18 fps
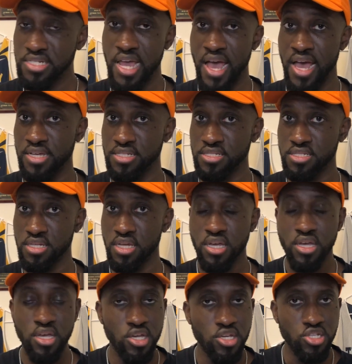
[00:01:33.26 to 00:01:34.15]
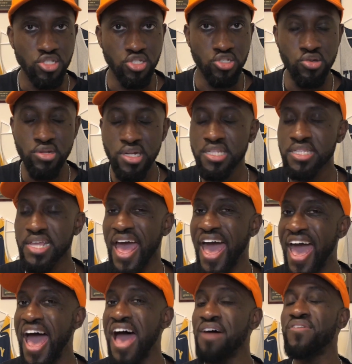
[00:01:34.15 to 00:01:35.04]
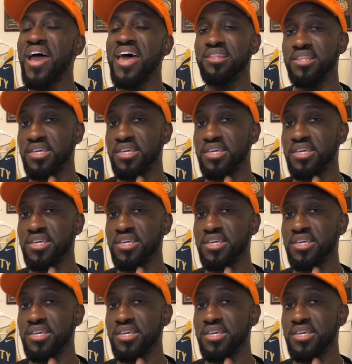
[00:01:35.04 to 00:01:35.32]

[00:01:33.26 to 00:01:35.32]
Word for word: test, you need to have at